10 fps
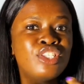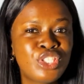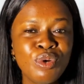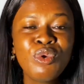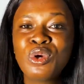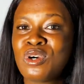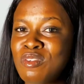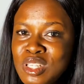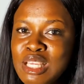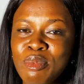still look
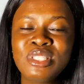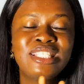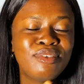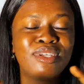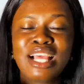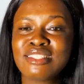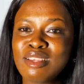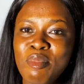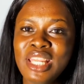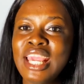comfortable, still look like
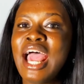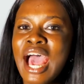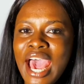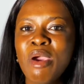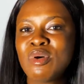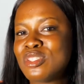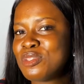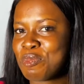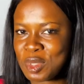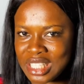somebody I want to
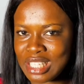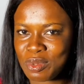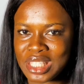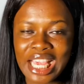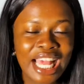do business with.